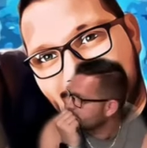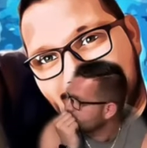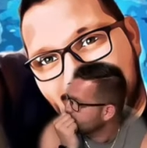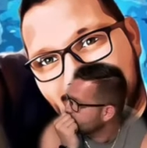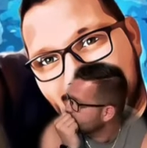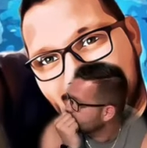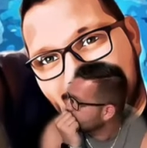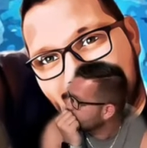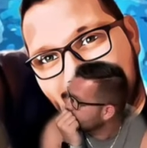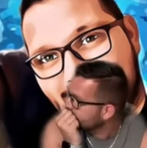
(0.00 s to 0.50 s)

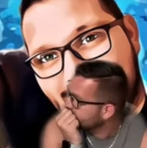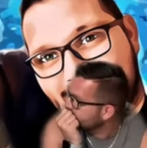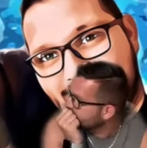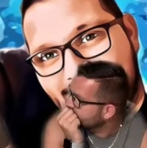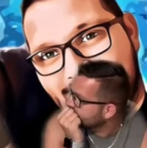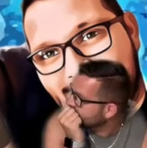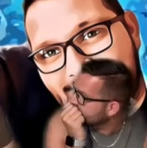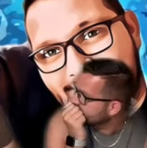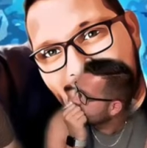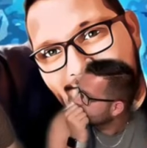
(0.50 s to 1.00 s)
So this
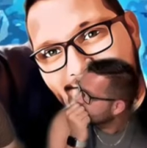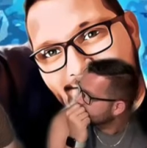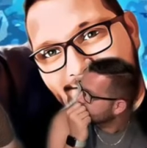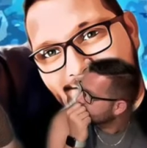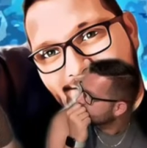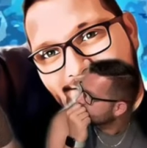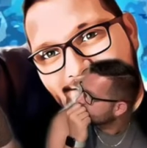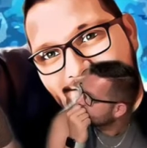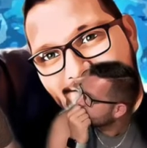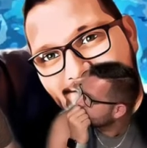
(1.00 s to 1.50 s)
is why I can't
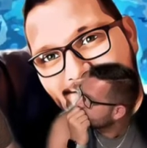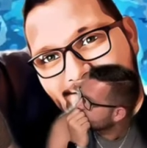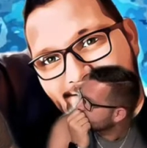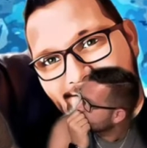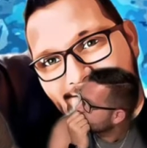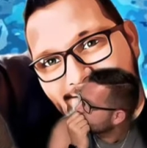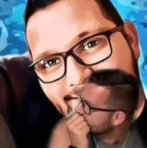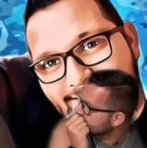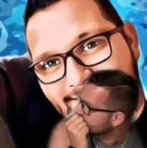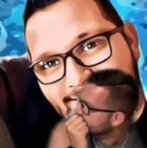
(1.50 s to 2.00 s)
do it.
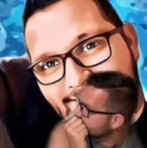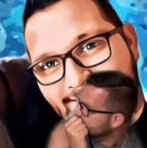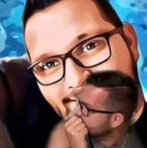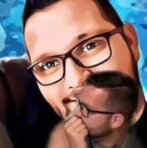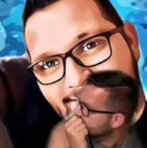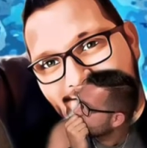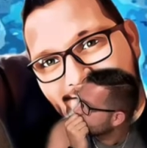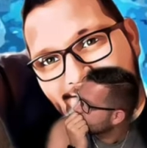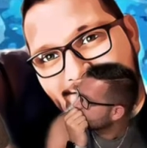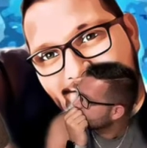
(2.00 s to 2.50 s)

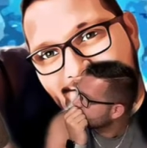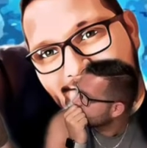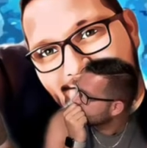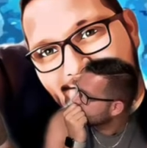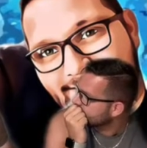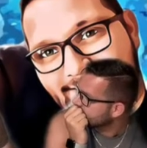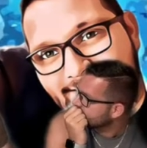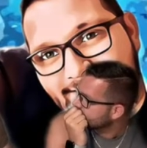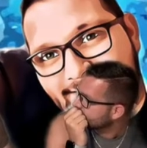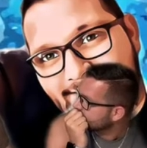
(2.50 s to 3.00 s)
Because as
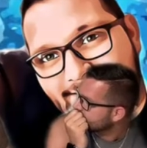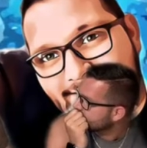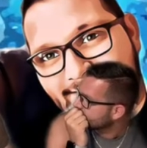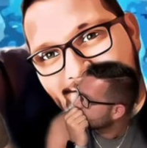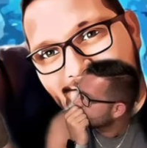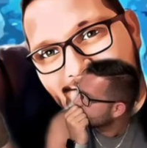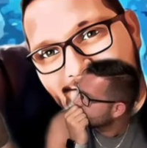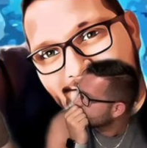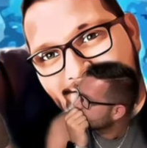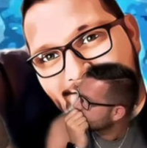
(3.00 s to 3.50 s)
Cat Williams
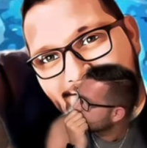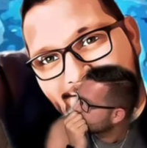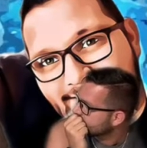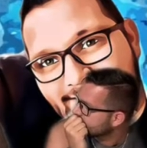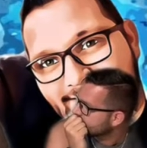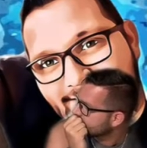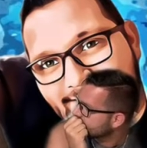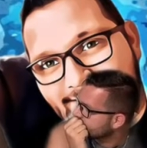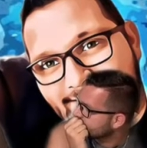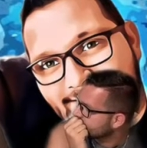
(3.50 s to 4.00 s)
said,
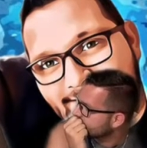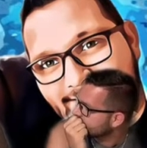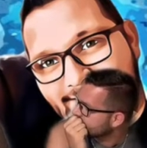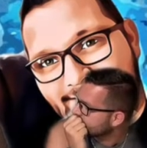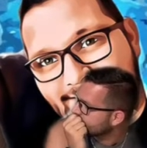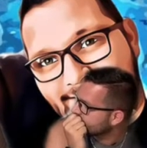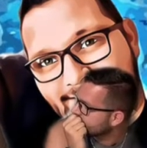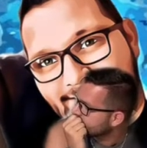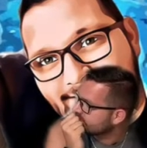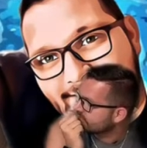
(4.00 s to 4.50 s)
and I
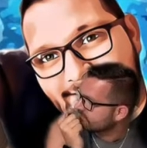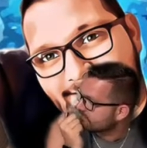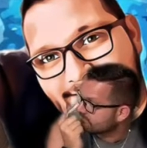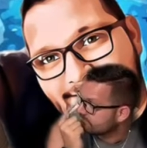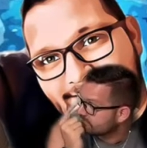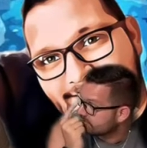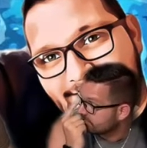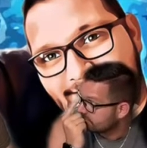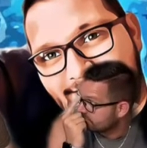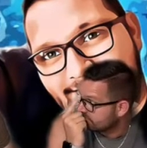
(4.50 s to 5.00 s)
watched it last
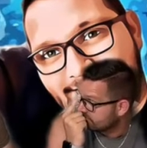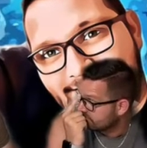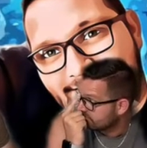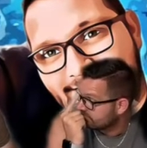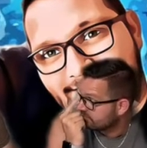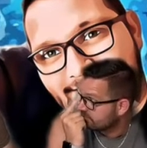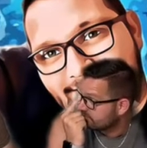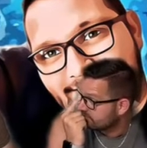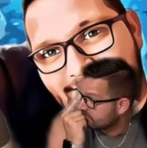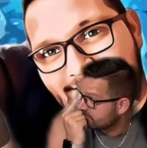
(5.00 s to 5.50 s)
night,
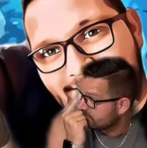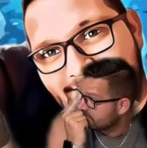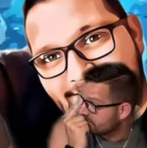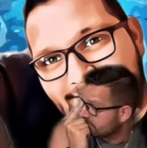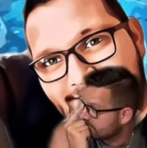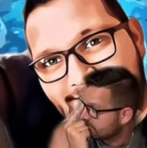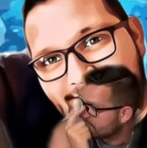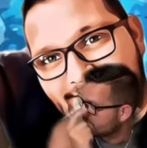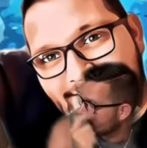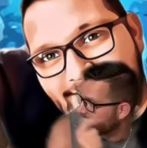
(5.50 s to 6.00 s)
and
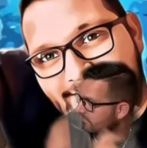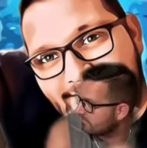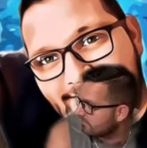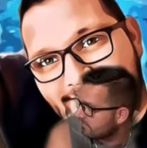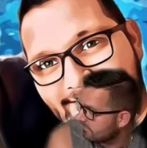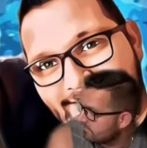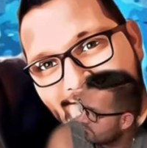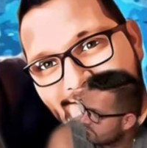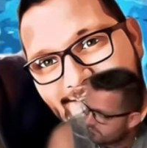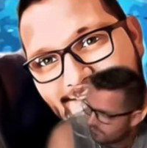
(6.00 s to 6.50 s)
if it come out of
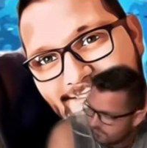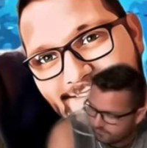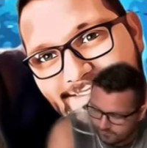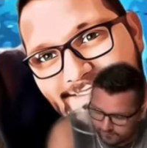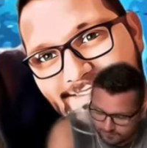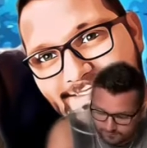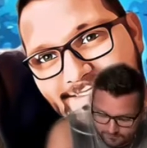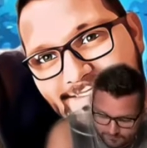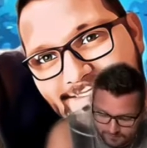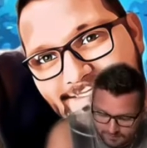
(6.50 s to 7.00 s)
Cat Williams'
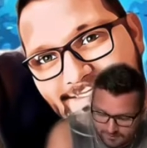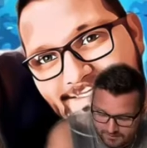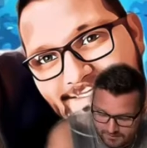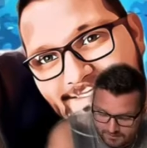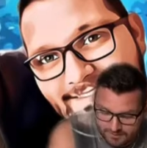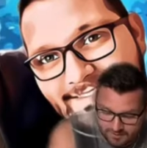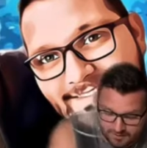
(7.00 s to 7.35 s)
mouth, it's true.